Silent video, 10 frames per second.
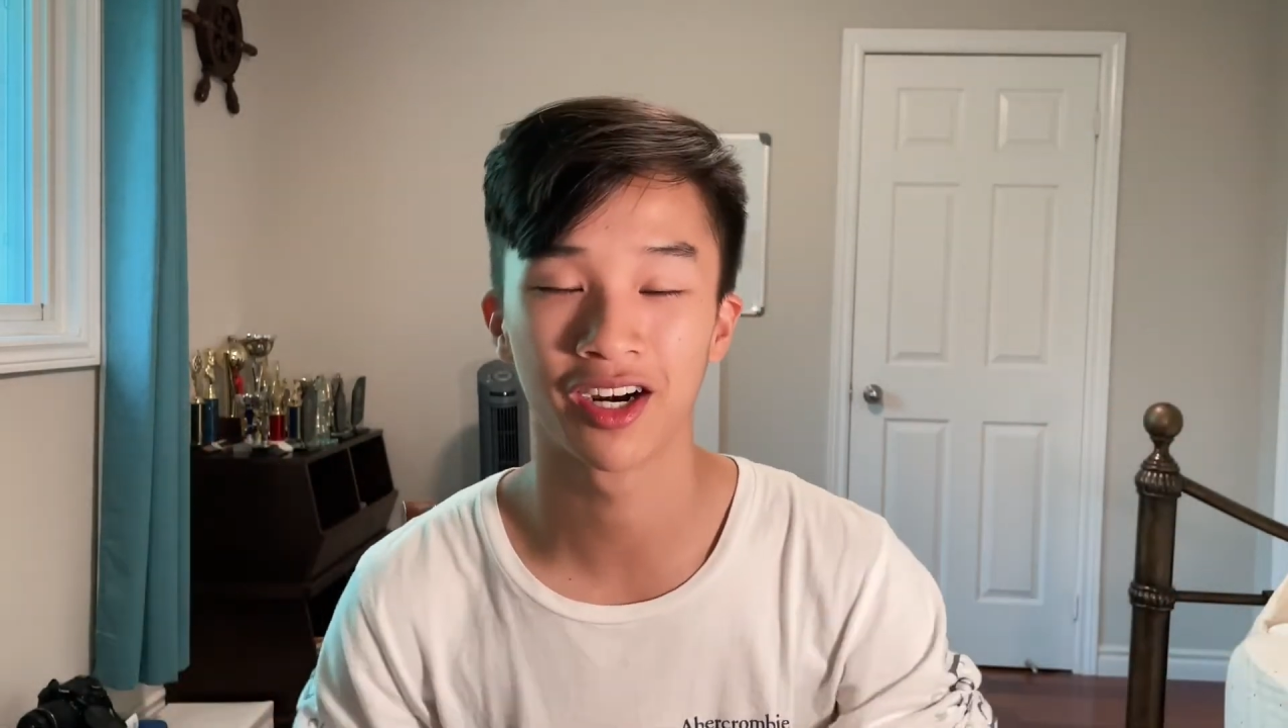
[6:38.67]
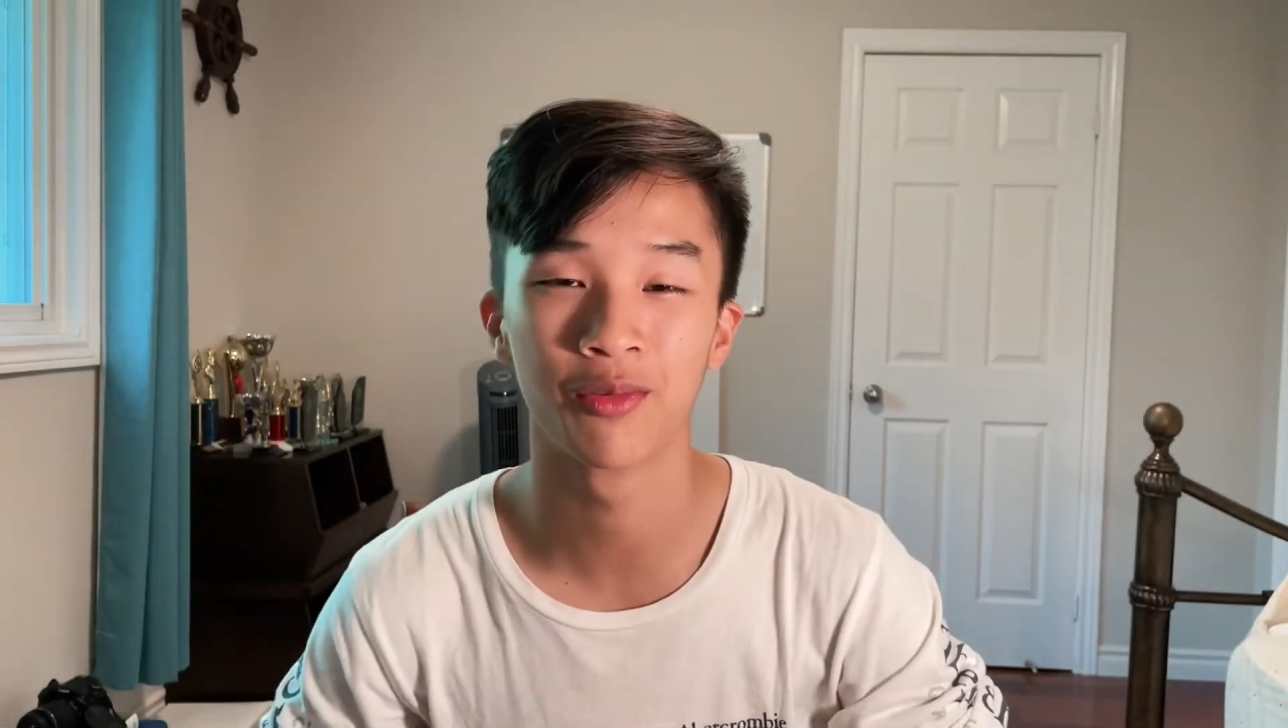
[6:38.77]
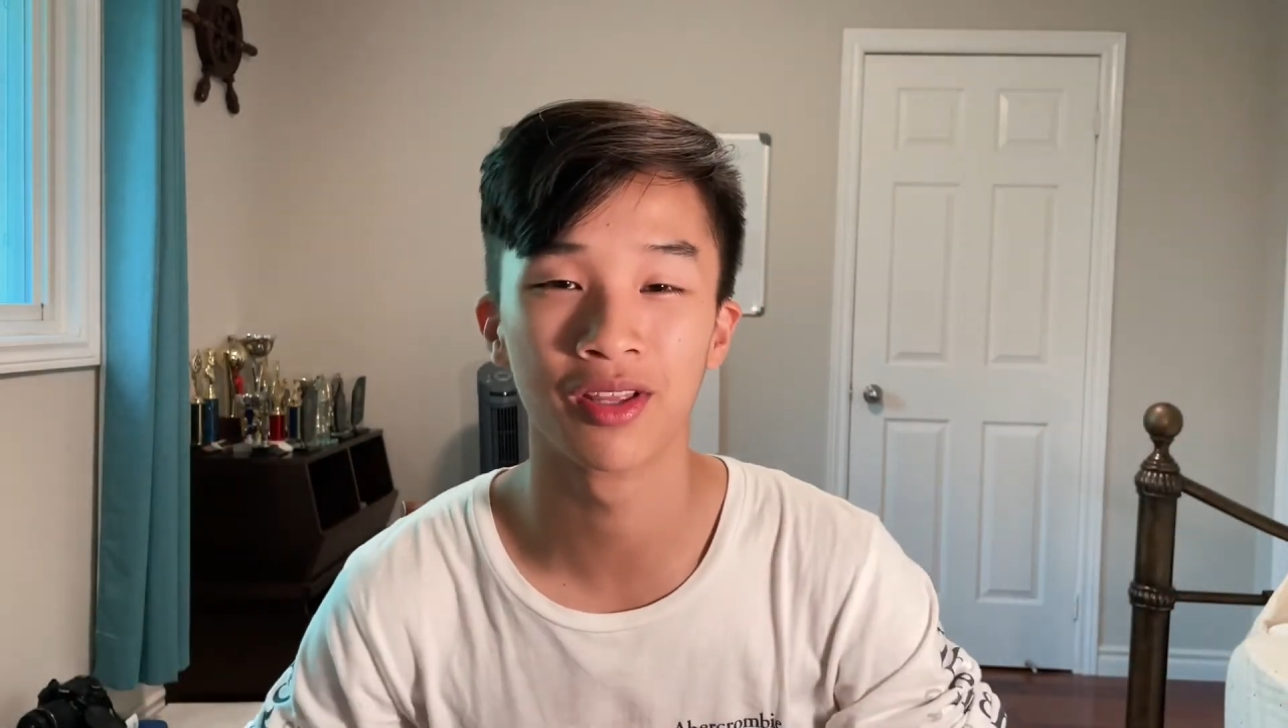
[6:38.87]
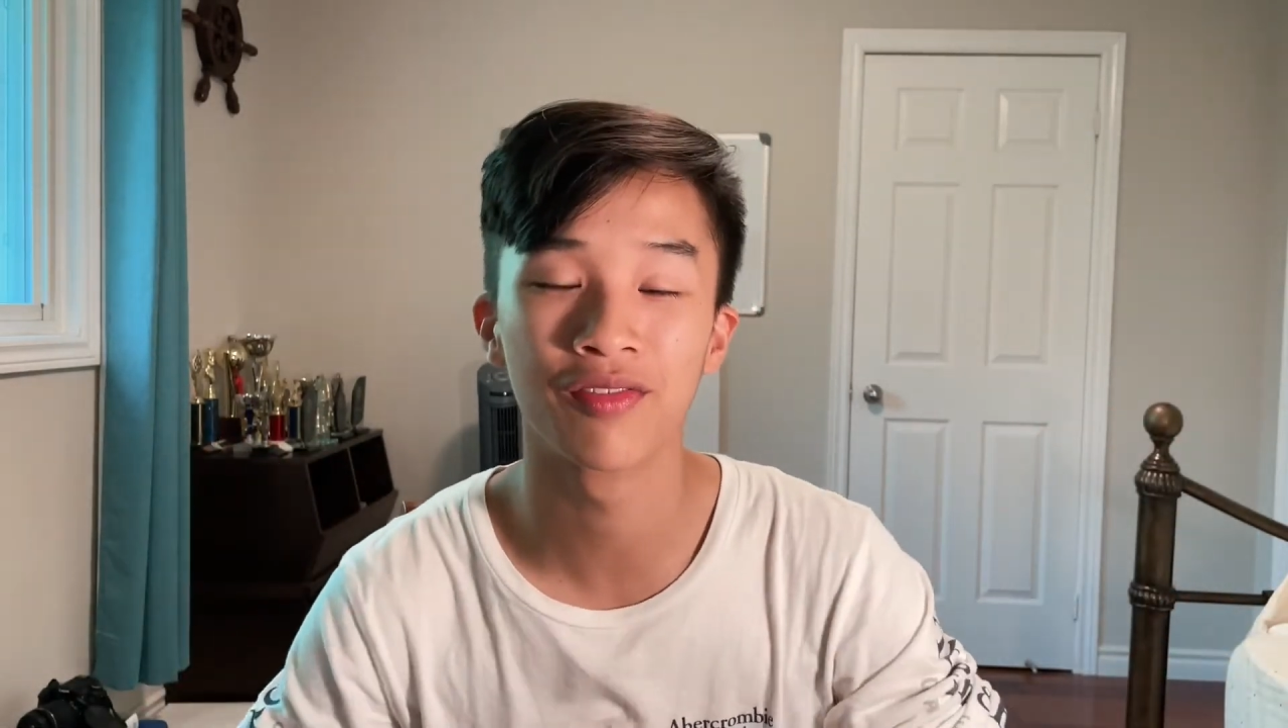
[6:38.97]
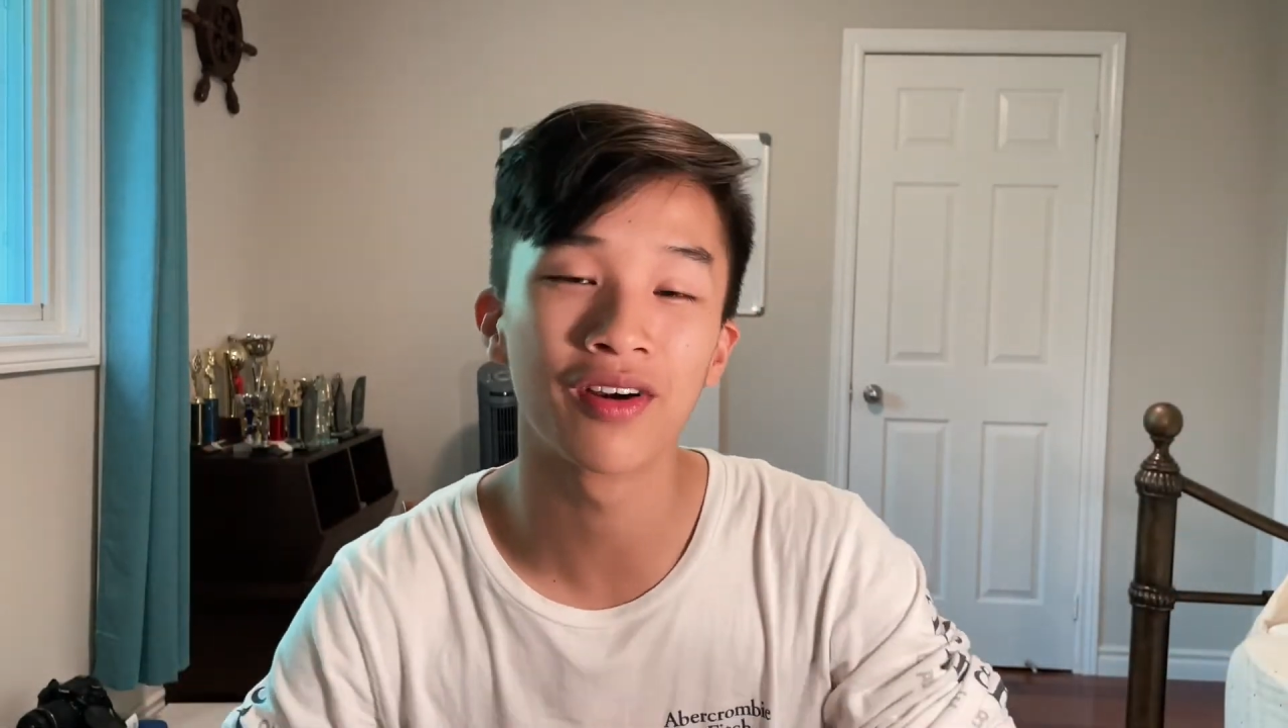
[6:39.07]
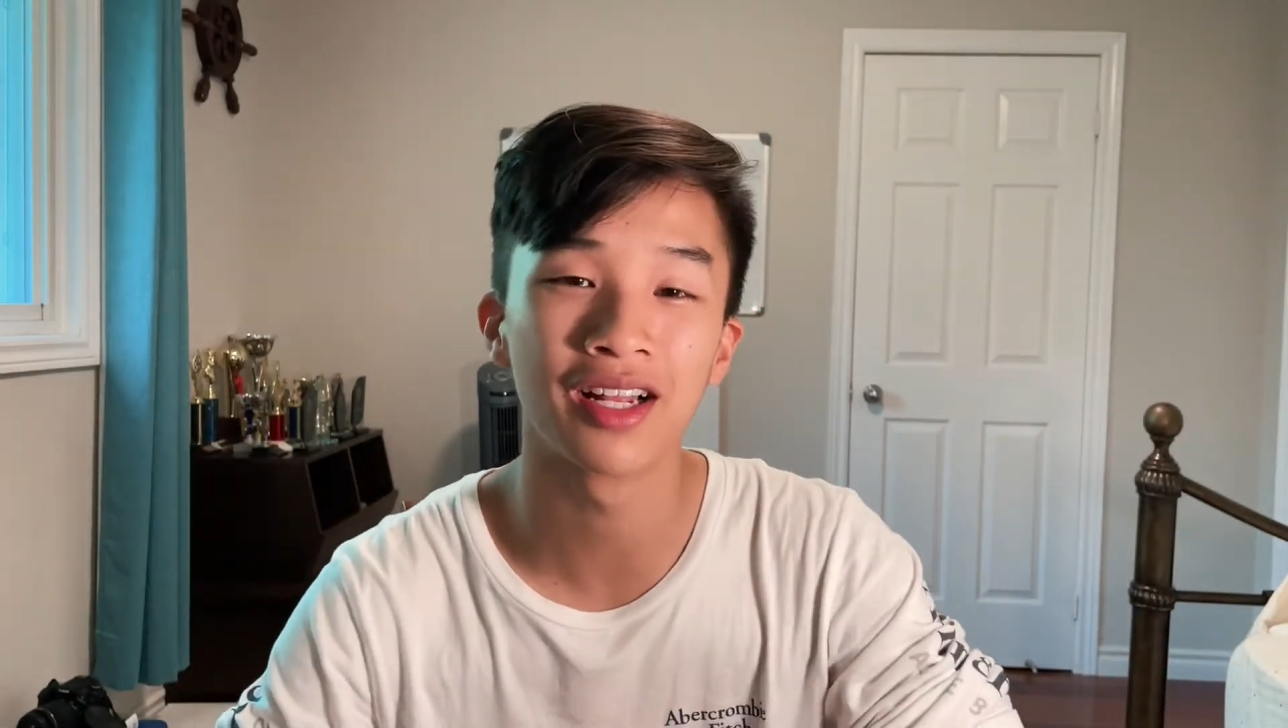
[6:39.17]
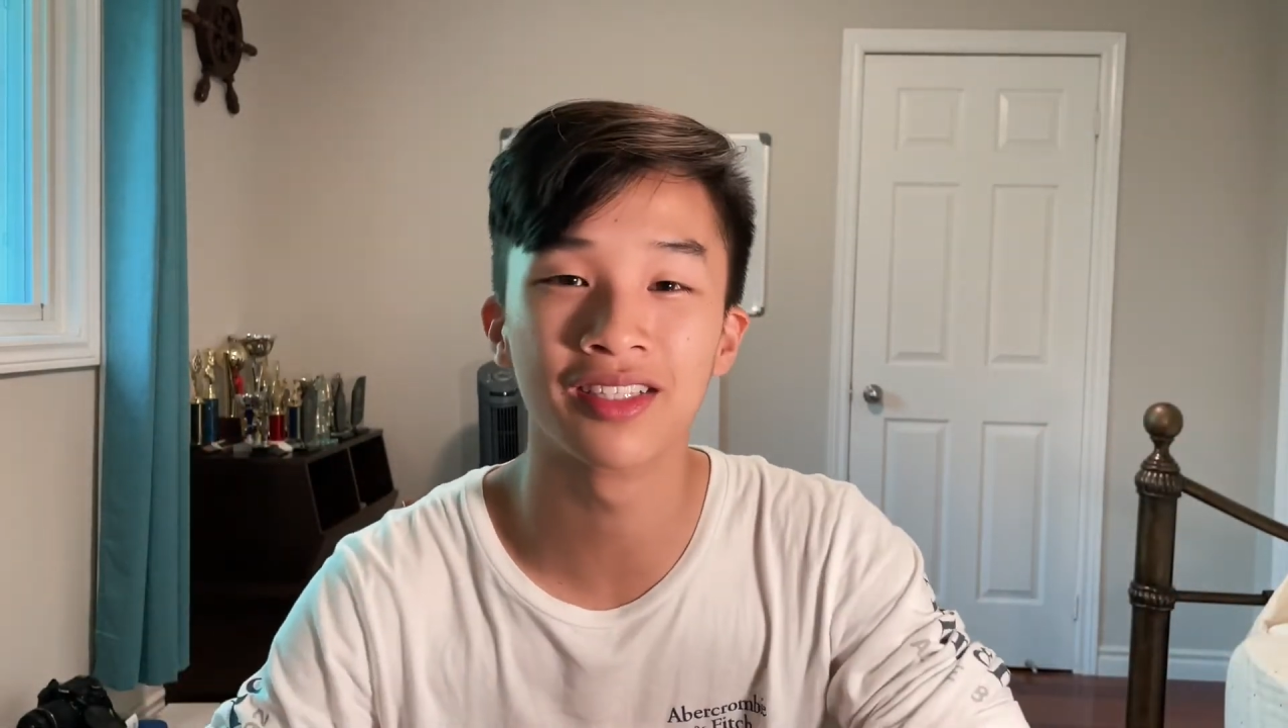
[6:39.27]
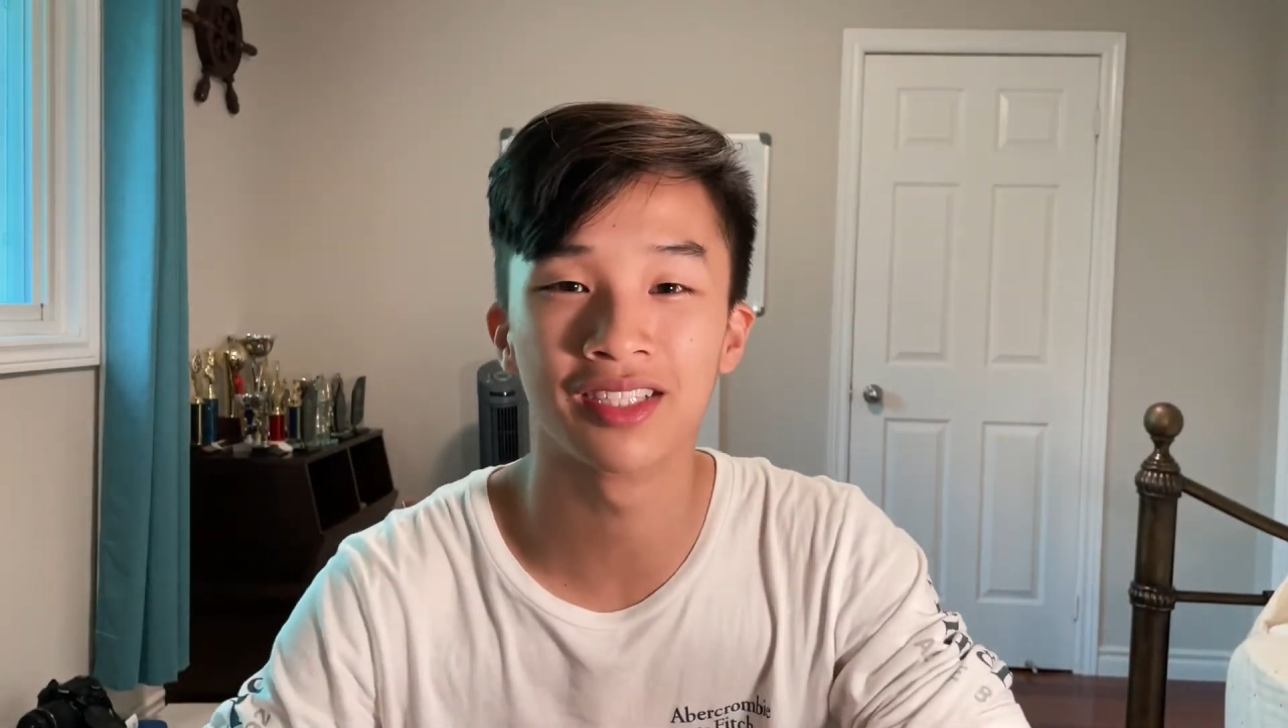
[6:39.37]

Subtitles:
it with friends